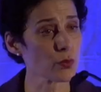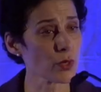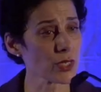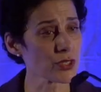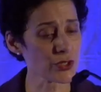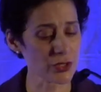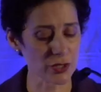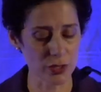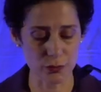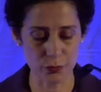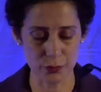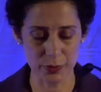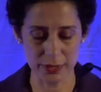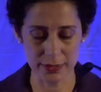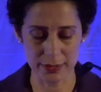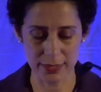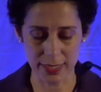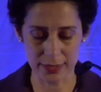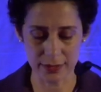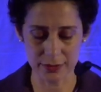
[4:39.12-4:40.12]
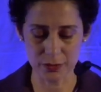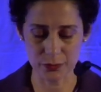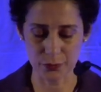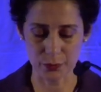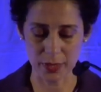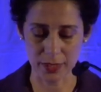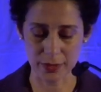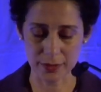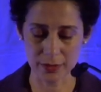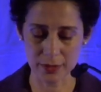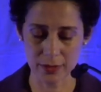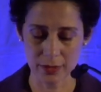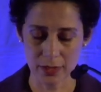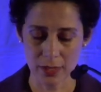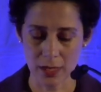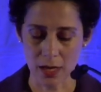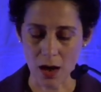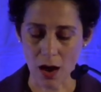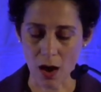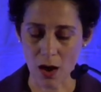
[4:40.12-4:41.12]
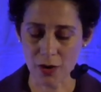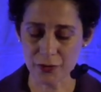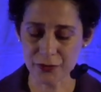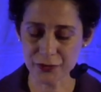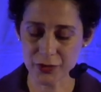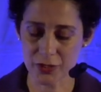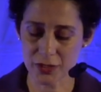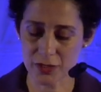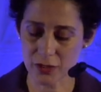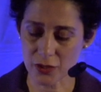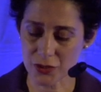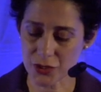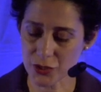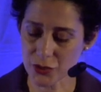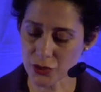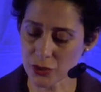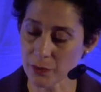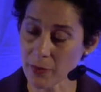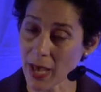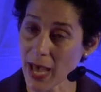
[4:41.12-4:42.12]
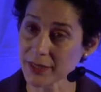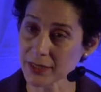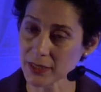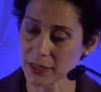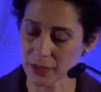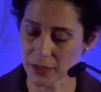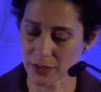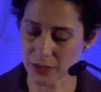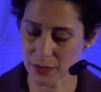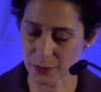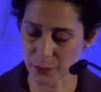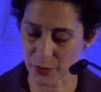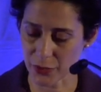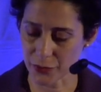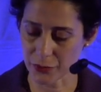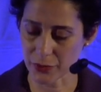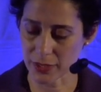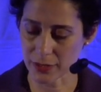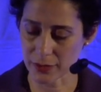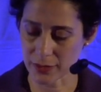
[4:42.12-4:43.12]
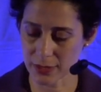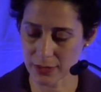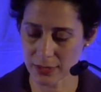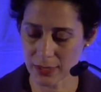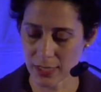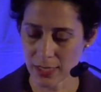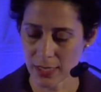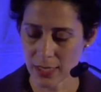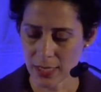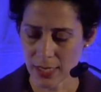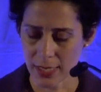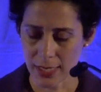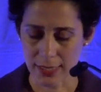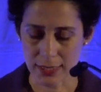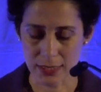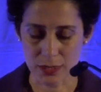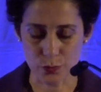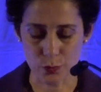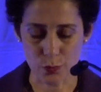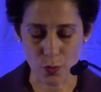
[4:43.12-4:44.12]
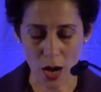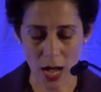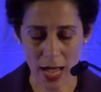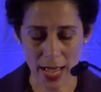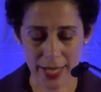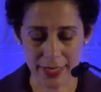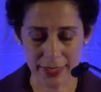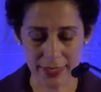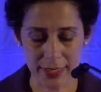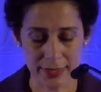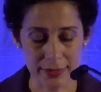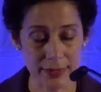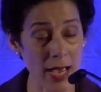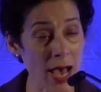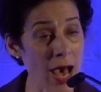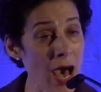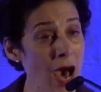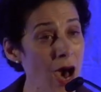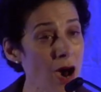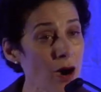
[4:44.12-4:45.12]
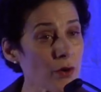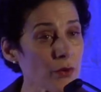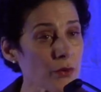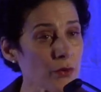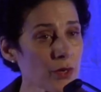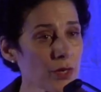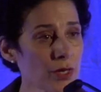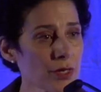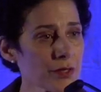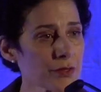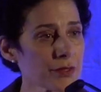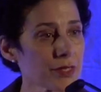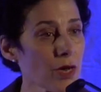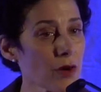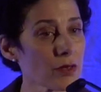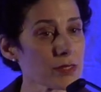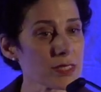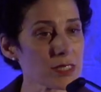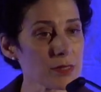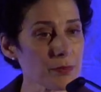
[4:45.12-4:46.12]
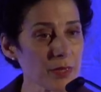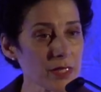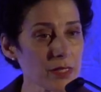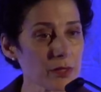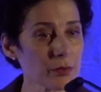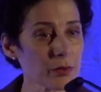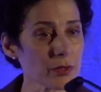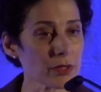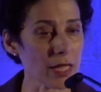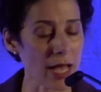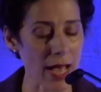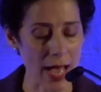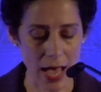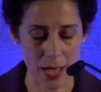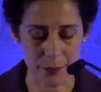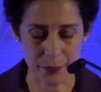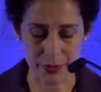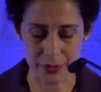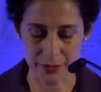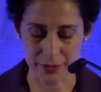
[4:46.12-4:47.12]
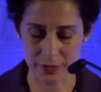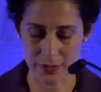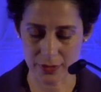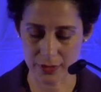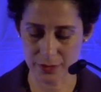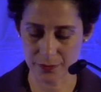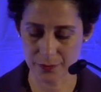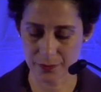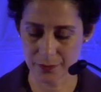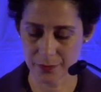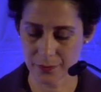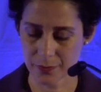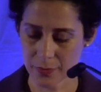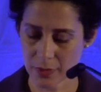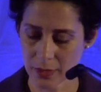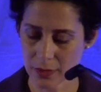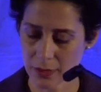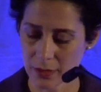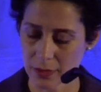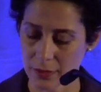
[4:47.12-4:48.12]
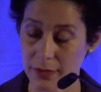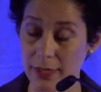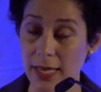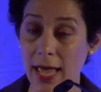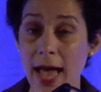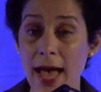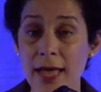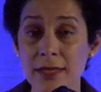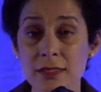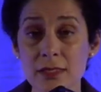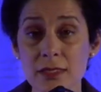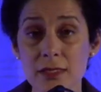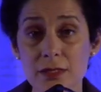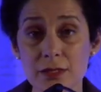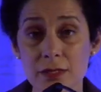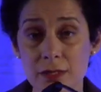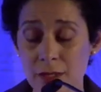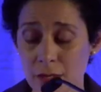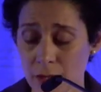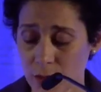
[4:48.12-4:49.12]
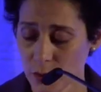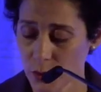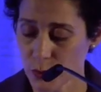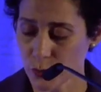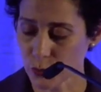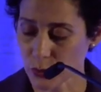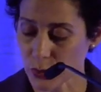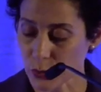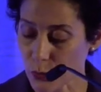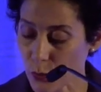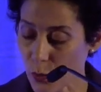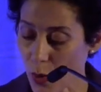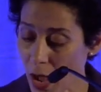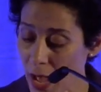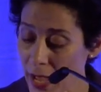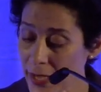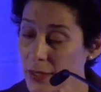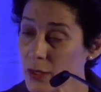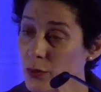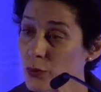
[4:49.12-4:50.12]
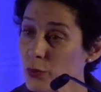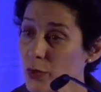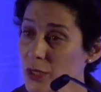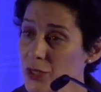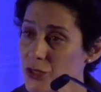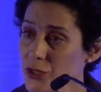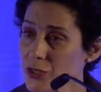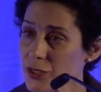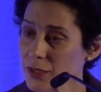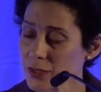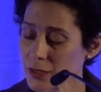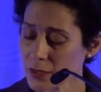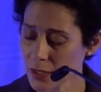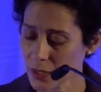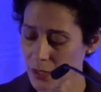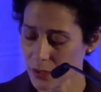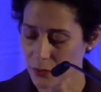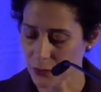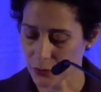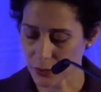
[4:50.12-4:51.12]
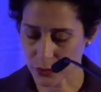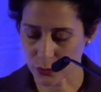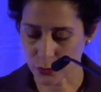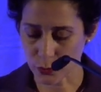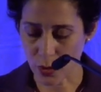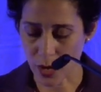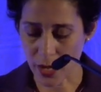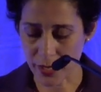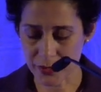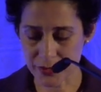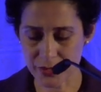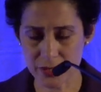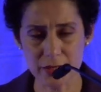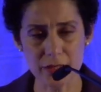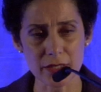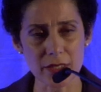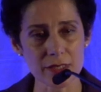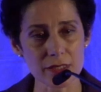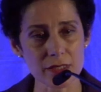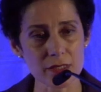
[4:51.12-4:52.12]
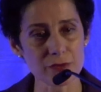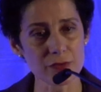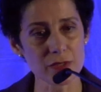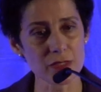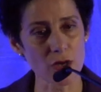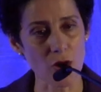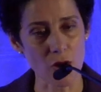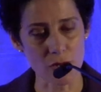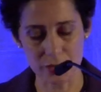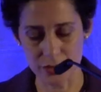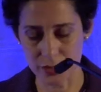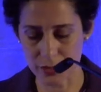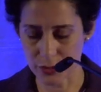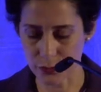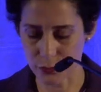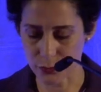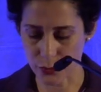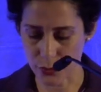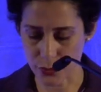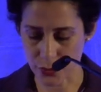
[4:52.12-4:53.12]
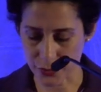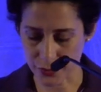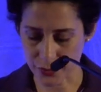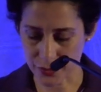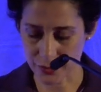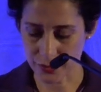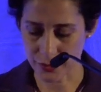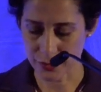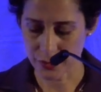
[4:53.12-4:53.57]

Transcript: question we dealt with after such a traumatic experience is why and how the unspeakable happens. The answer to the why question requires years of scholarly work,